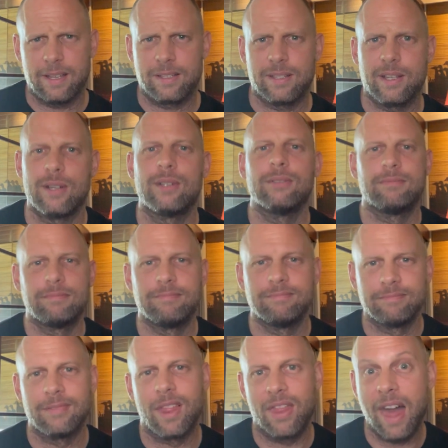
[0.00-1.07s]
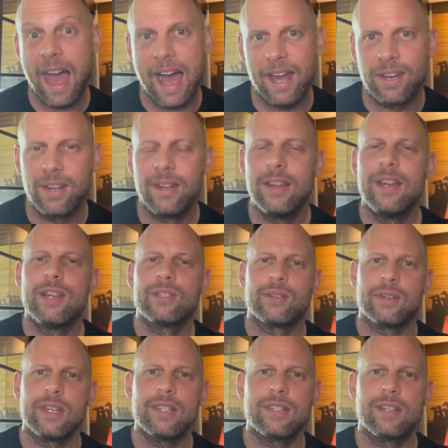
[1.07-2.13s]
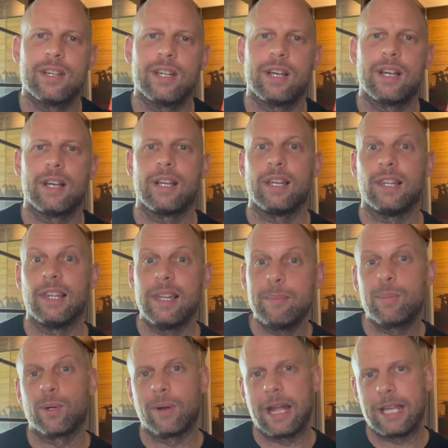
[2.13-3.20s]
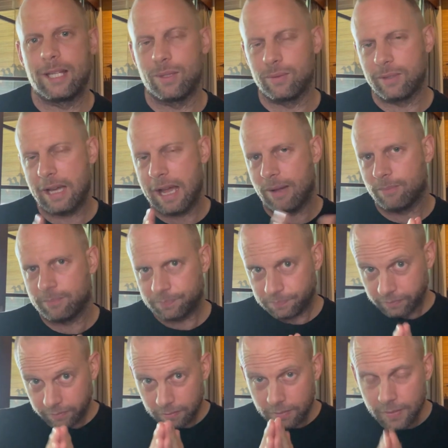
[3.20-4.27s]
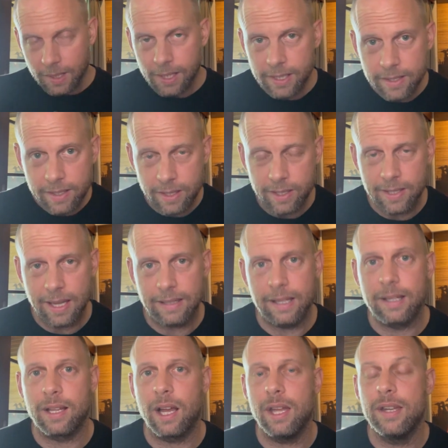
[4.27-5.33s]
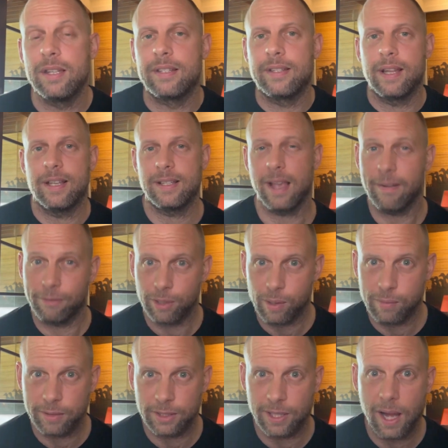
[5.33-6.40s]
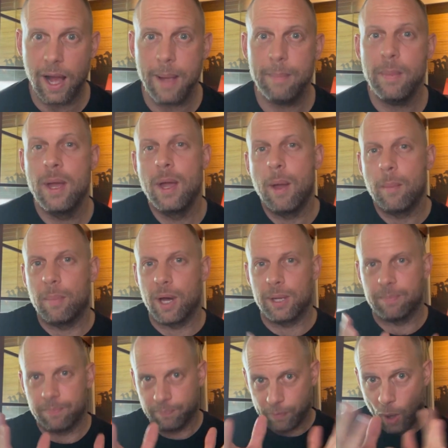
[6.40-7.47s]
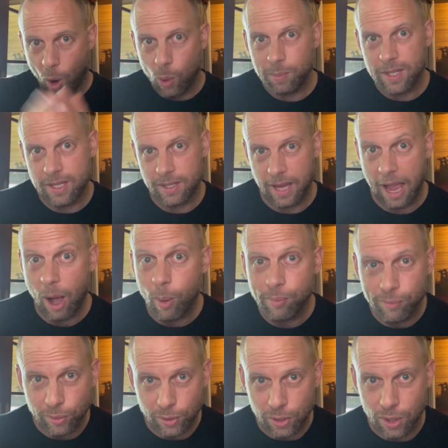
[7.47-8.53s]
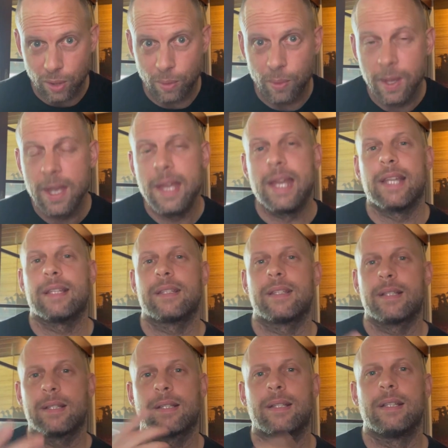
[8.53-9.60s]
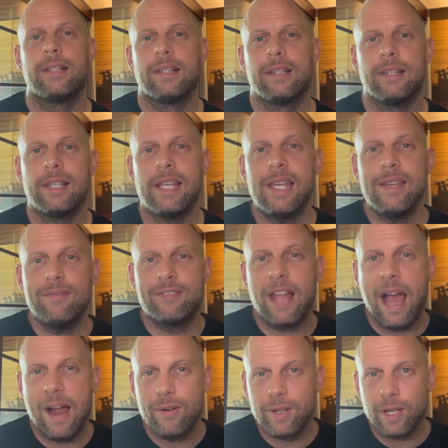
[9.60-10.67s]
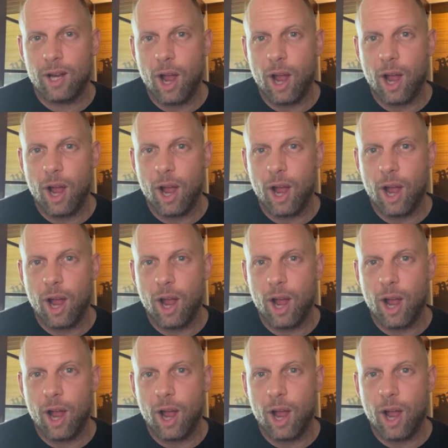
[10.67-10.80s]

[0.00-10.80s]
So that. So this is gonna liberate you. Now, easier said than done. This takes effort over time, but hope this is helpful to you. Leave down in the